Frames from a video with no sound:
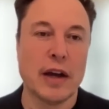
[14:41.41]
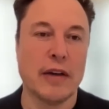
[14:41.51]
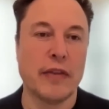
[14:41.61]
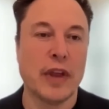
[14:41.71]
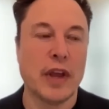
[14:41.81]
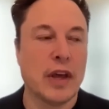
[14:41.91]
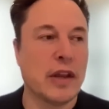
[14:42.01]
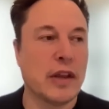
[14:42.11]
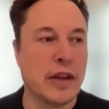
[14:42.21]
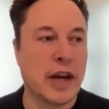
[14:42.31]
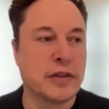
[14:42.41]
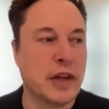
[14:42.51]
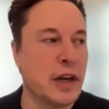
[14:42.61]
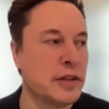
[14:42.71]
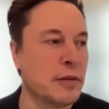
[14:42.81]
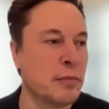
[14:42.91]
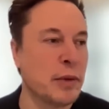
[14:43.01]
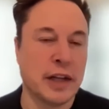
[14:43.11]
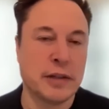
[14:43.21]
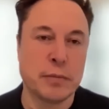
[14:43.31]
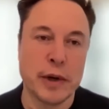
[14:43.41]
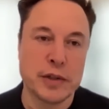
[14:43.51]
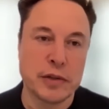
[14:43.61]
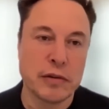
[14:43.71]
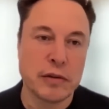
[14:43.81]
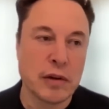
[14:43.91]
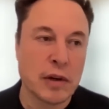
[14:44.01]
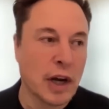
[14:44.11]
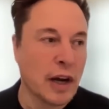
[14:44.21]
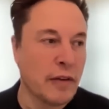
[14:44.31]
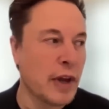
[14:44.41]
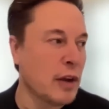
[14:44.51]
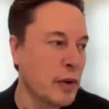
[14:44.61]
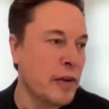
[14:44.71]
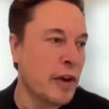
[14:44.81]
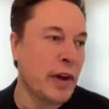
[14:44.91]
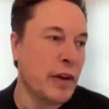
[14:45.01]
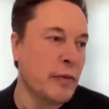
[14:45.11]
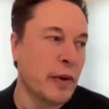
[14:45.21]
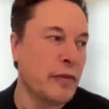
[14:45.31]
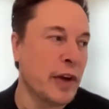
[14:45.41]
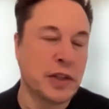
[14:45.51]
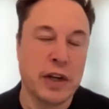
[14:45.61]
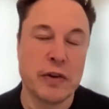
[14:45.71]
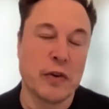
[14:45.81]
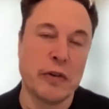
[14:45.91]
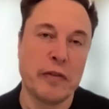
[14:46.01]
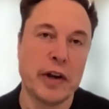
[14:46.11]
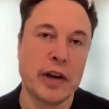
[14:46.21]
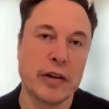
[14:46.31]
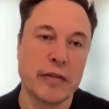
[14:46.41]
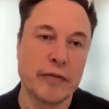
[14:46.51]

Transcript: Um, that is, it is simply an aspiration, um, and we may, may, we may achieve it or we may not.